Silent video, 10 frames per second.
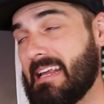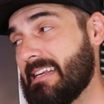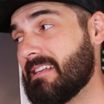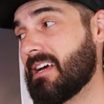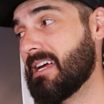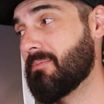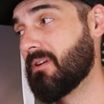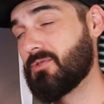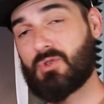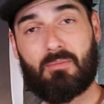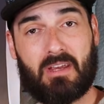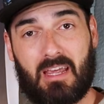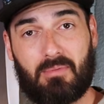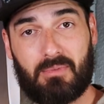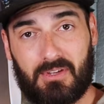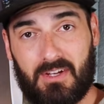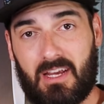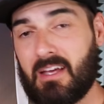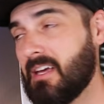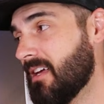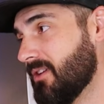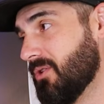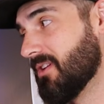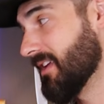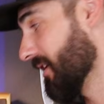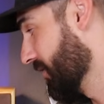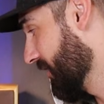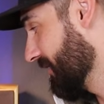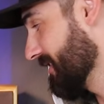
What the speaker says: any type of streaming capability. You can now hook